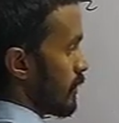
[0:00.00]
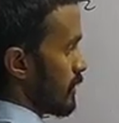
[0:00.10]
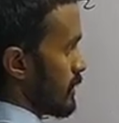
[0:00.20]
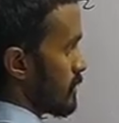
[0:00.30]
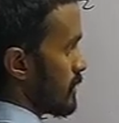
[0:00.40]

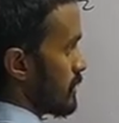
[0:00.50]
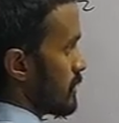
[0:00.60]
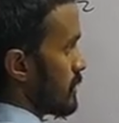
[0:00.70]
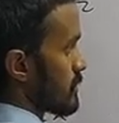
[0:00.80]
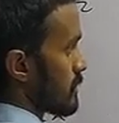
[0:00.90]
I know
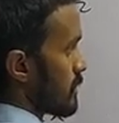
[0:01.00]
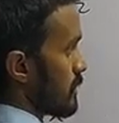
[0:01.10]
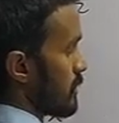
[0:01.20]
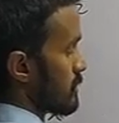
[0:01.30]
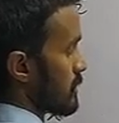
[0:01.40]

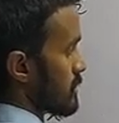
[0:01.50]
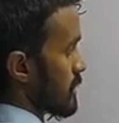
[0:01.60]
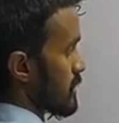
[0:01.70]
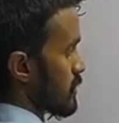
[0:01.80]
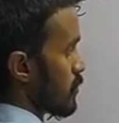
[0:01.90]
this
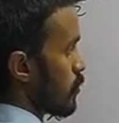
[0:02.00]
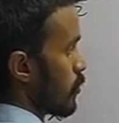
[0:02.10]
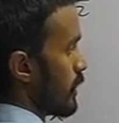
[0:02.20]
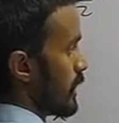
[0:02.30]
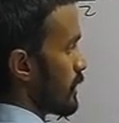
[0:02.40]
distance as
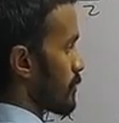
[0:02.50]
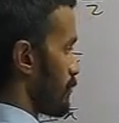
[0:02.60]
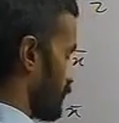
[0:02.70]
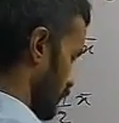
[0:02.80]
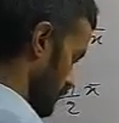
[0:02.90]
2A.